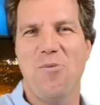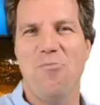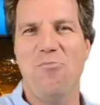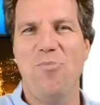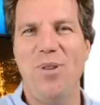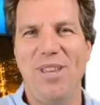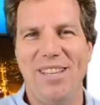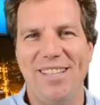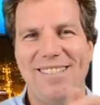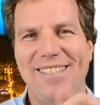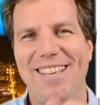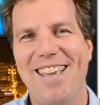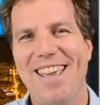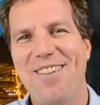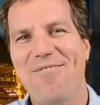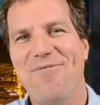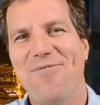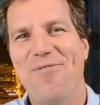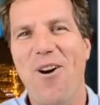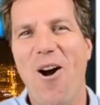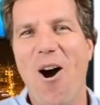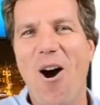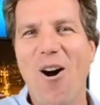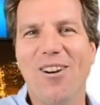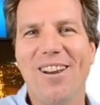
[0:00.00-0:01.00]
Be
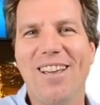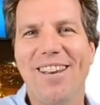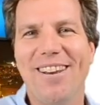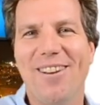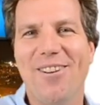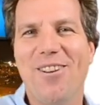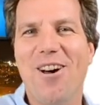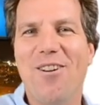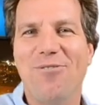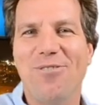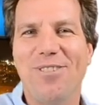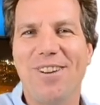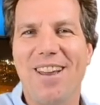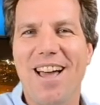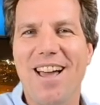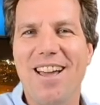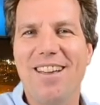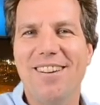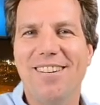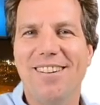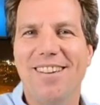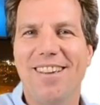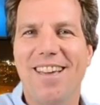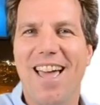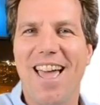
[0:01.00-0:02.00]
safe online and
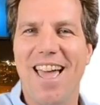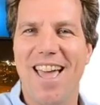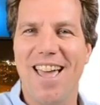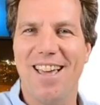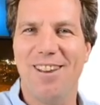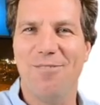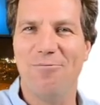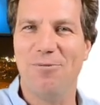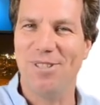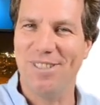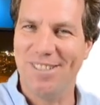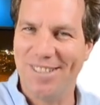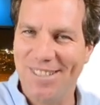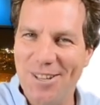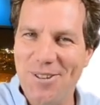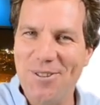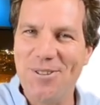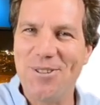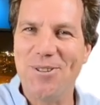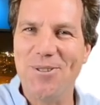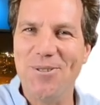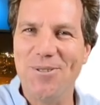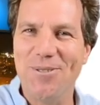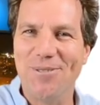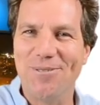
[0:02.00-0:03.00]
offline, and we'll see you
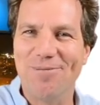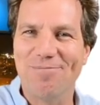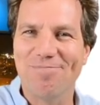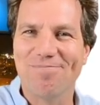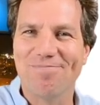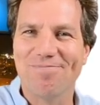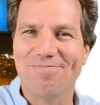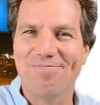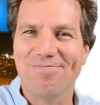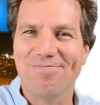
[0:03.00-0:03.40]
soon!